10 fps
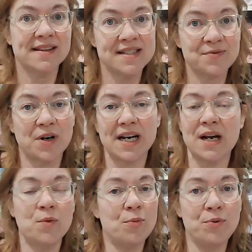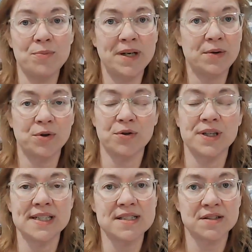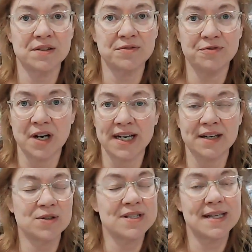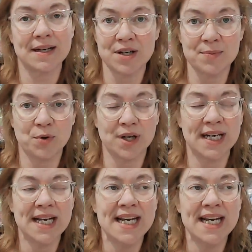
This Friday, I won't put my order in until Friday or Saturday morning.